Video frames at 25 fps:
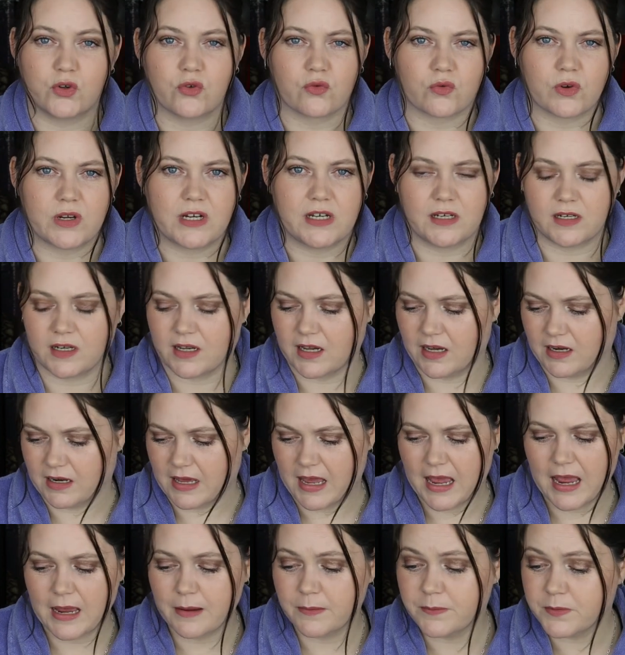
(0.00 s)
green
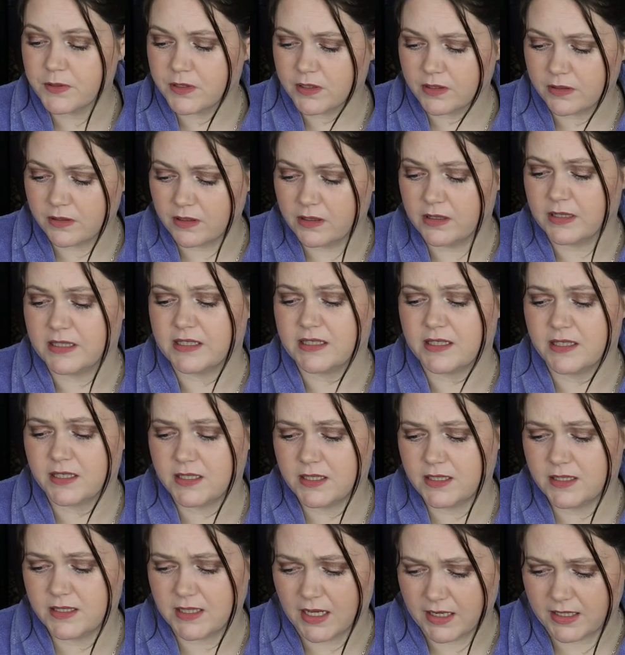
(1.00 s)
colour. Absolutely
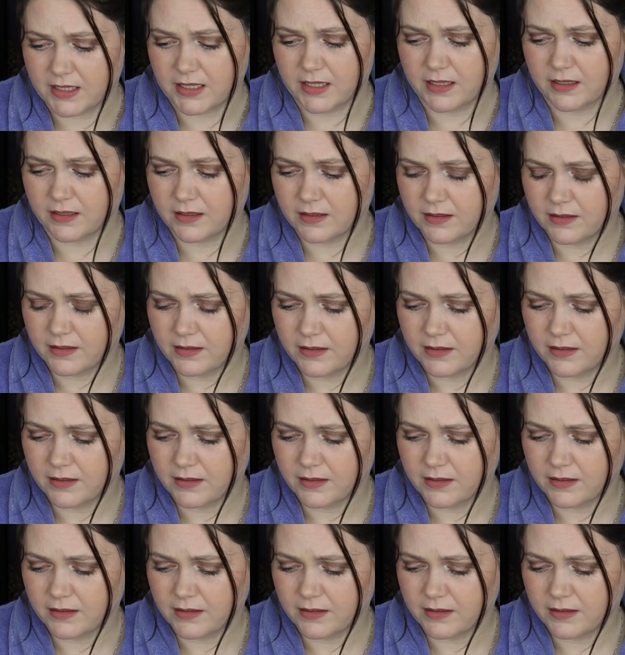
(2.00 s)
stunning.